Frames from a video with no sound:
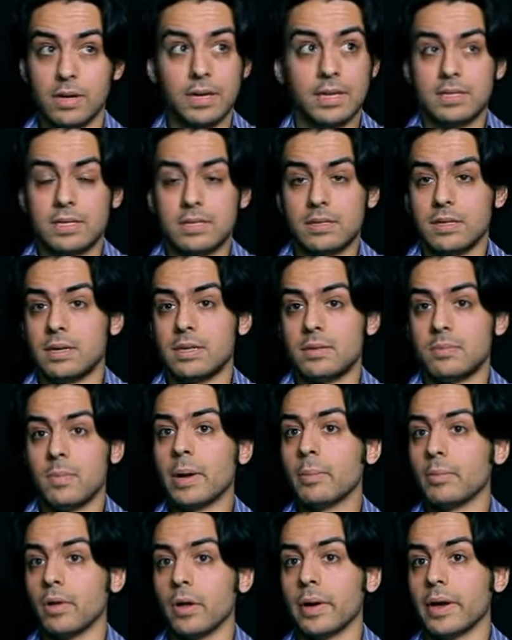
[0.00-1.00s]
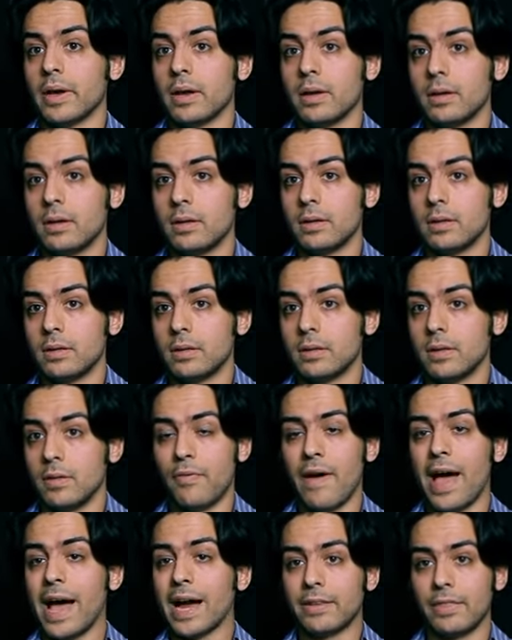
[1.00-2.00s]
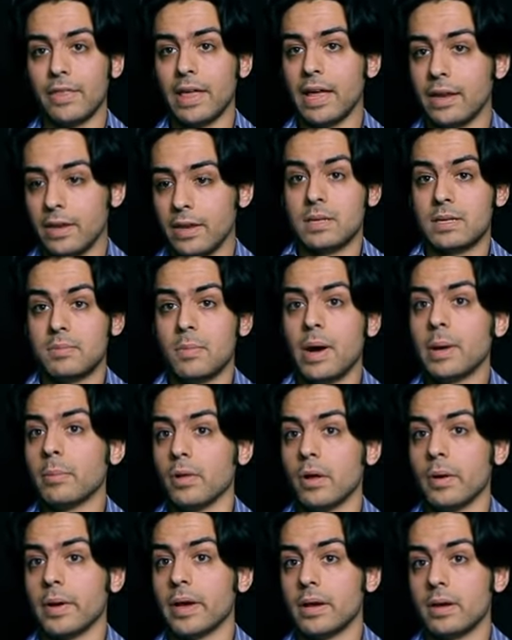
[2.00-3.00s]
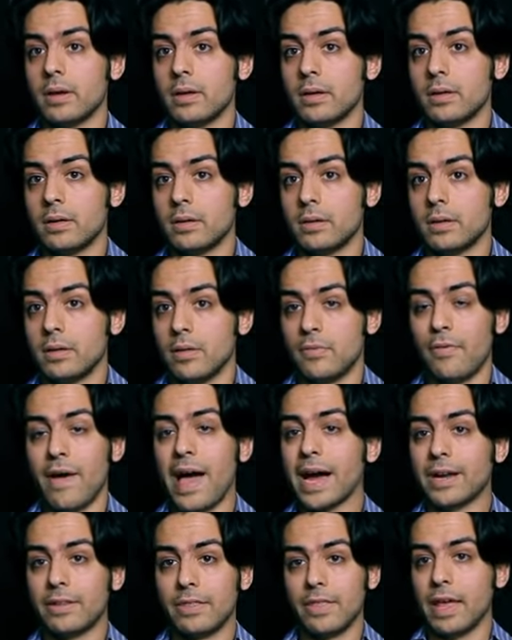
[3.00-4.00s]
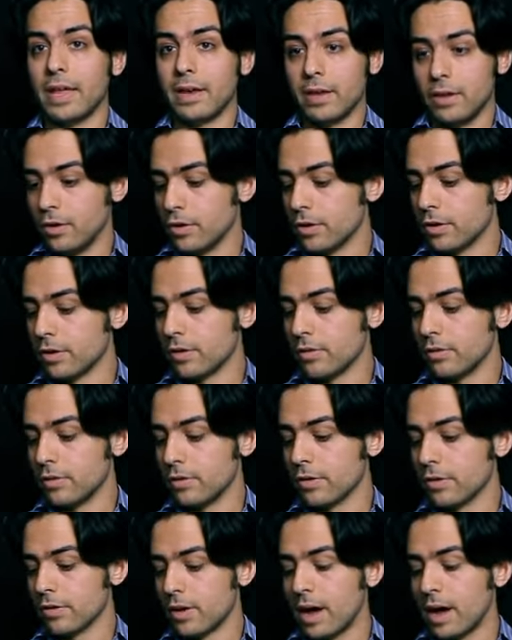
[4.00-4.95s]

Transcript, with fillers: it's it's mind-blowing the fact that it's mind-blowing the fact that your, your